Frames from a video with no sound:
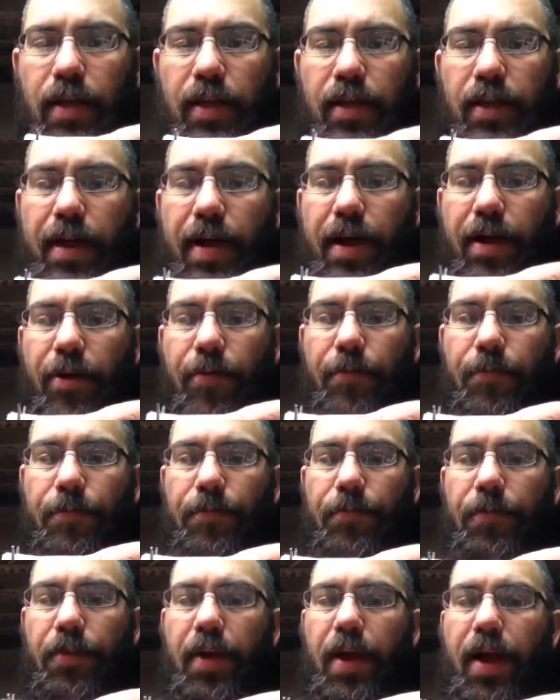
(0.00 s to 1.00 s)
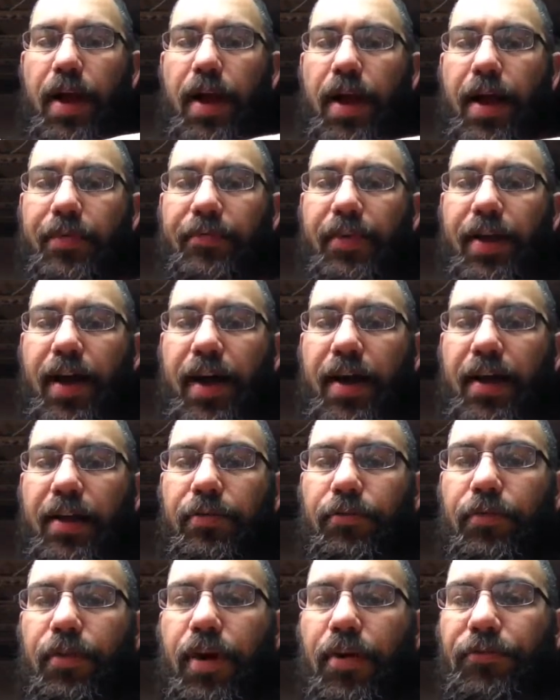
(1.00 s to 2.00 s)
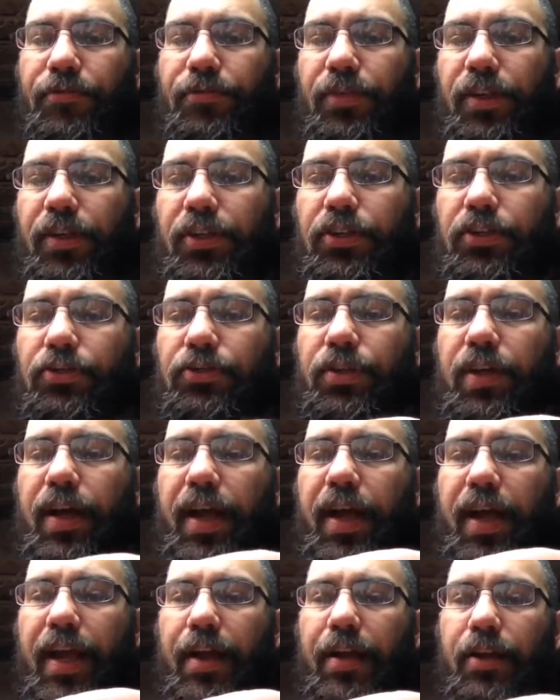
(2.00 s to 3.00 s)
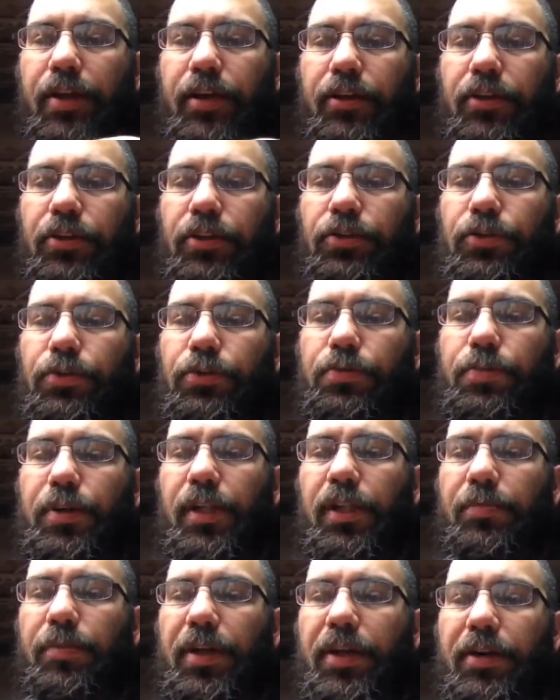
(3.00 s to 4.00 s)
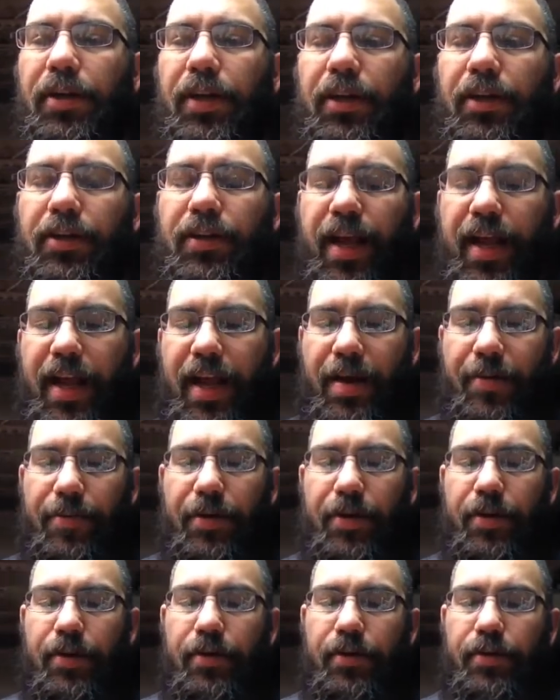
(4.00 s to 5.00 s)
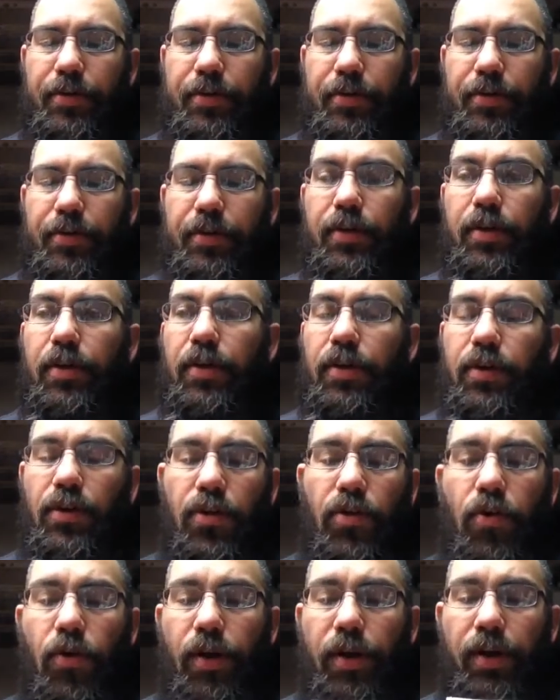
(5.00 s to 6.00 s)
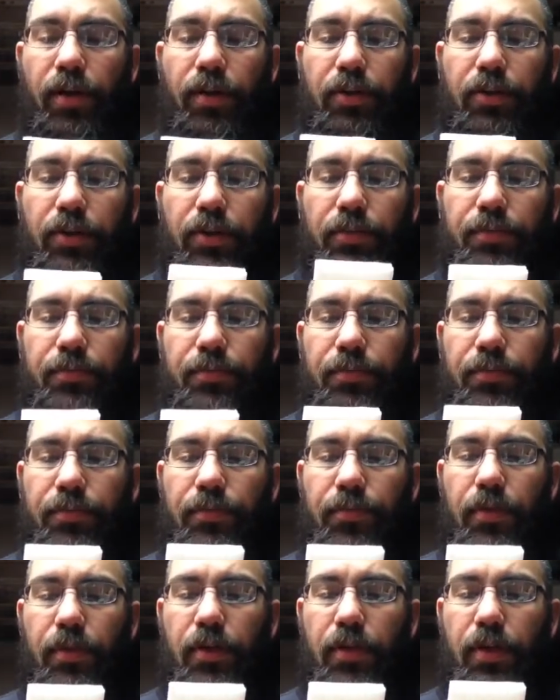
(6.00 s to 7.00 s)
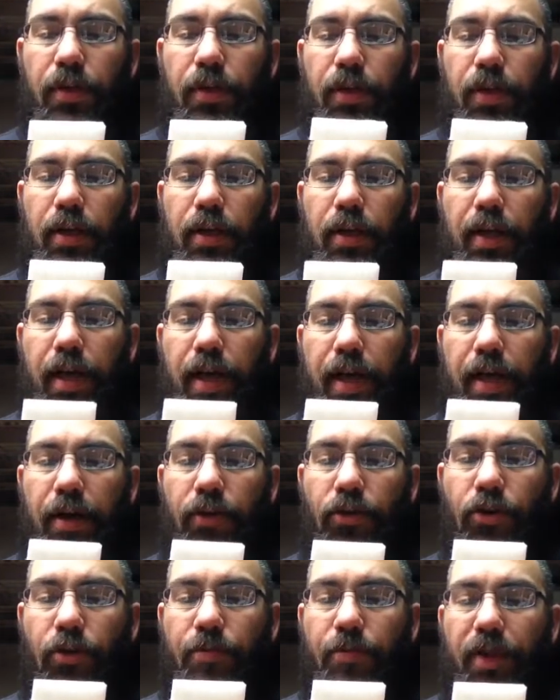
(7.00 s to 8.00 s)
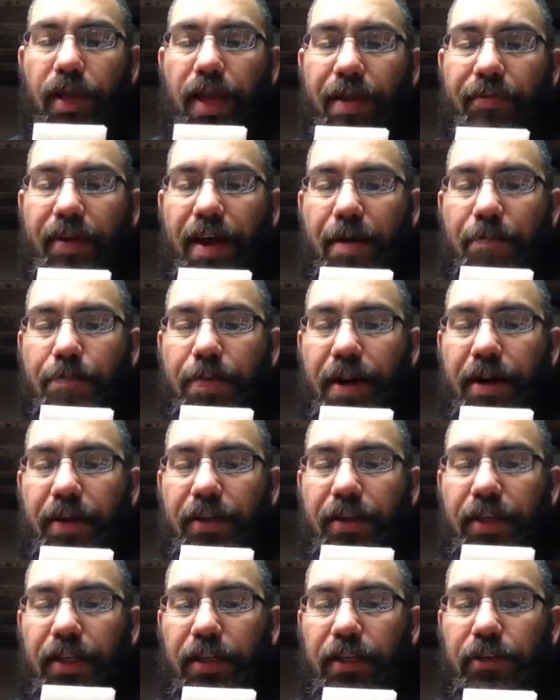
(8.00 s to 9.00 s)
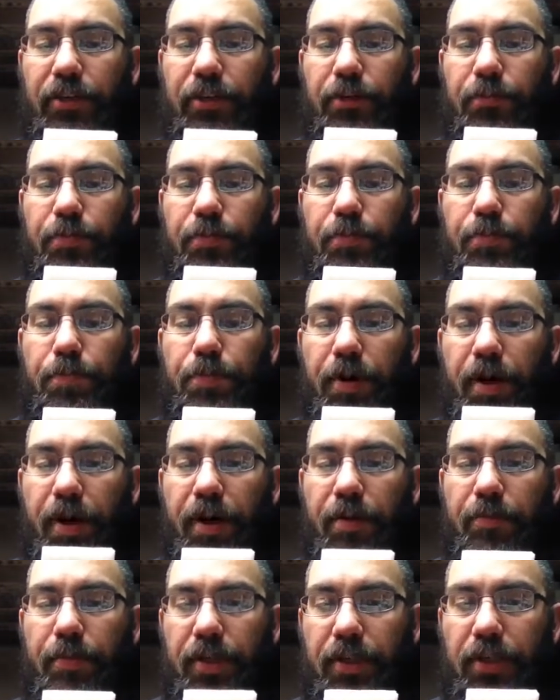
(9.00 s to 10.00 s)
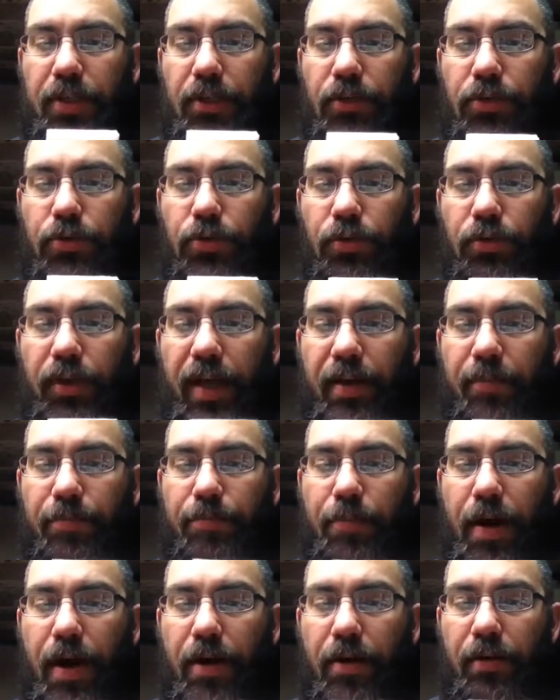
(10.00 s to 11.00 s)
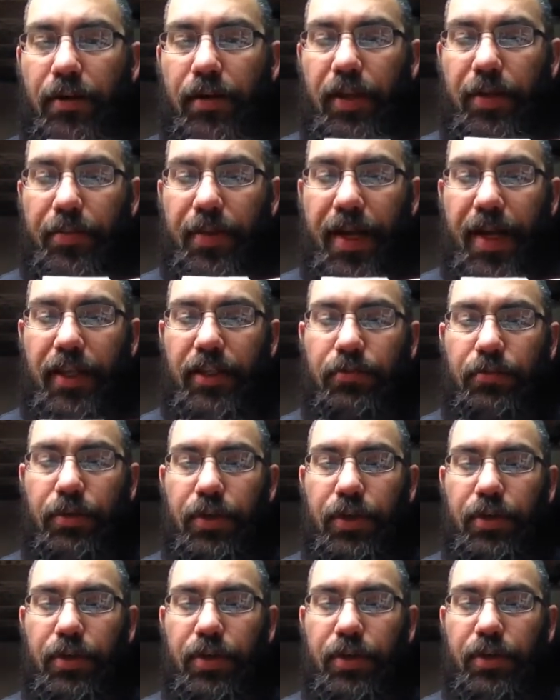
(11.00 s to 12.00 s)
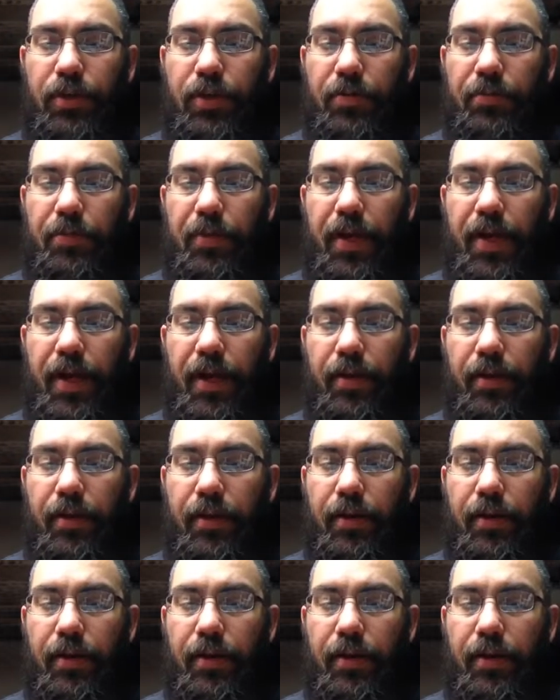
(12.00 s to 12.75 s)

Now, I've got roughly 2 millimeter inner diameter coils. And normally I've got better scissors, but Mrs. Cool Dad borrowed them and hasn't returned them yet.